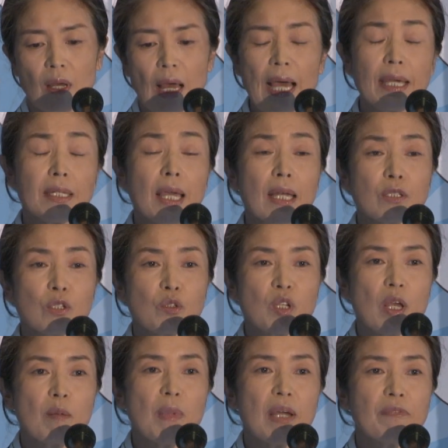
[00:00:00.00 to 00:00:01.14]
I had to
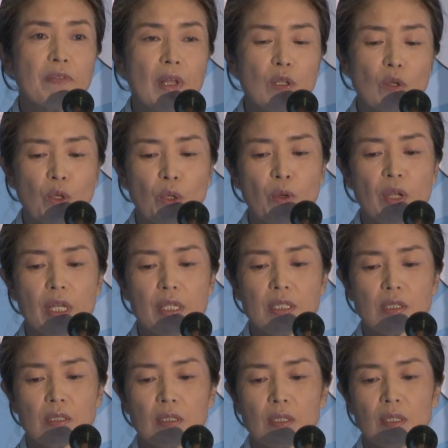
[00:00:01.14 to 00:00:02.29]
tell my fellow
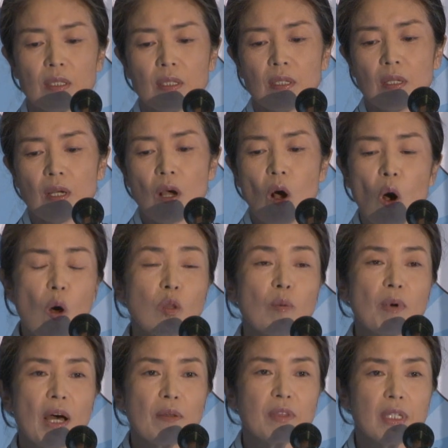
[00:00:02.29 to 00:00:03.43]
Koreans all
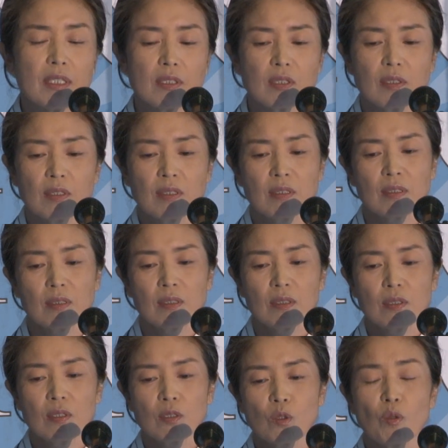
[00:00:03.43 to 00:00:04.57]
about this
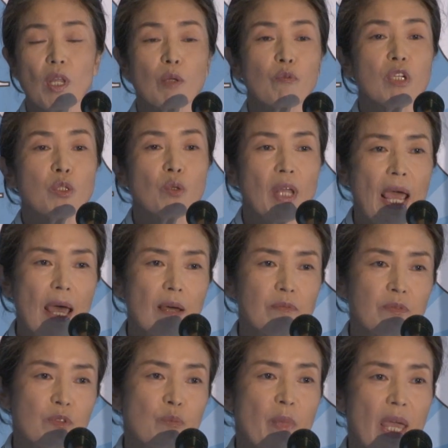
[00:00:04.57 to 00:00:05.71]
so that we don't
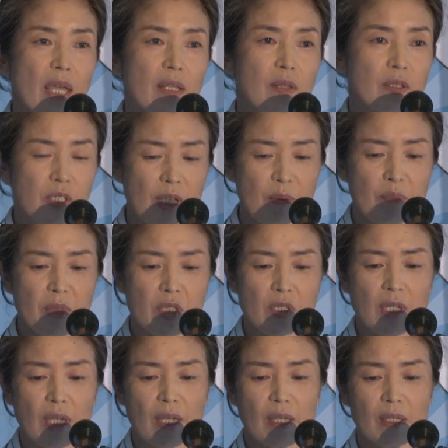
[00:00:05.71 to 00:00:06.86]
have to make the same
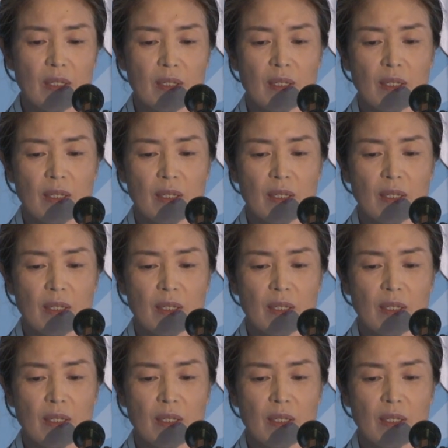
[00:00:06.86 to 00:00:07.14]
mistake.